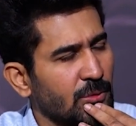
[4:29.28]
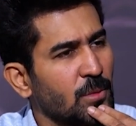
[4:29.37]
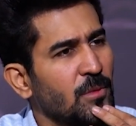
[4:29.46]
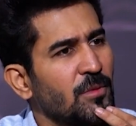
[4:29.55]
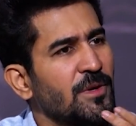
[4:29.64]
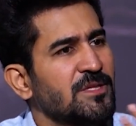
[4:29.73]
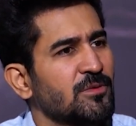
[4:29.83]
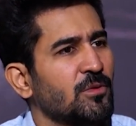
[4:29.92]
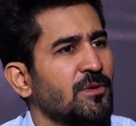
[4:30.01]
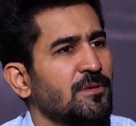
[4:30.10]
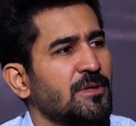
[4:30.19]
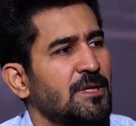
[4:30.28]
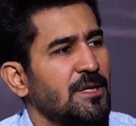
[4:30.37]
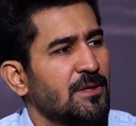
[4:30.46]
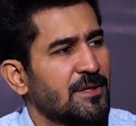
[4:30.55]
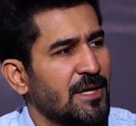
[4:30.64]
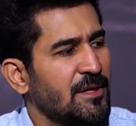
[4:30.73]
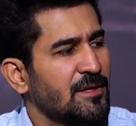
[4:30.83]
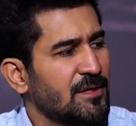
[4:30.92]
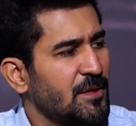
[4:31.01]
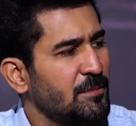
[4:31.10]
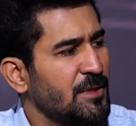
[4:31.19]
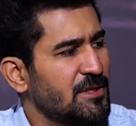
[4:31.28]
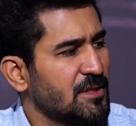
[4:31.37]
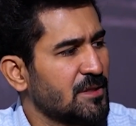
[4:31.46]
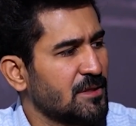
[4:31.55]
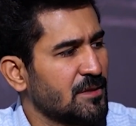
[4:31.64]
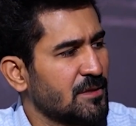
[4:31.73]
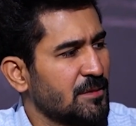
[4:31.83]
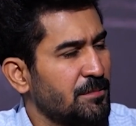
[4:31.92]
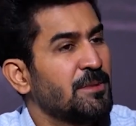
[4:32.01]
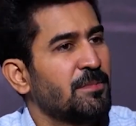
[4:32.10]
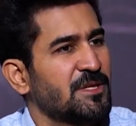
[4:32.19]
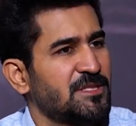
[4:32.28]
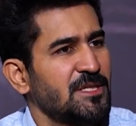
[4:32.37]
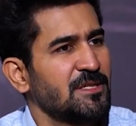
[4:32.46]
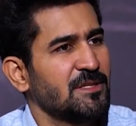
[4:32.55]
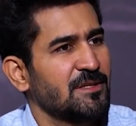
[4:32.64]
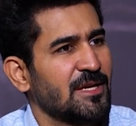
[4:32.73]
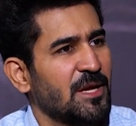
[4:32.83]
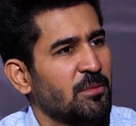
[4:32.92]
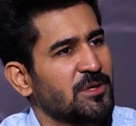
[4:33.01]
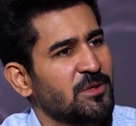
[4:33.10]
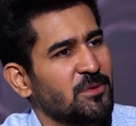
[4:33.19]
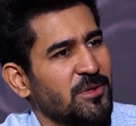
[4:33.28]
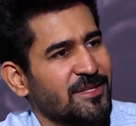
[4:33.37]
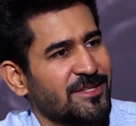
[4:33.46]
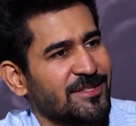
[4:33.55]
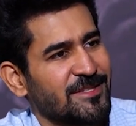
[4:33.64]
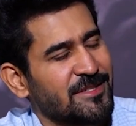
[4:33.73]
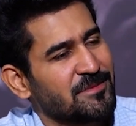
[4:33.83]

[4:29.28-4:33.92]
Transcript: Whomever it's who can give me a big budget, I want to do it. Yeah.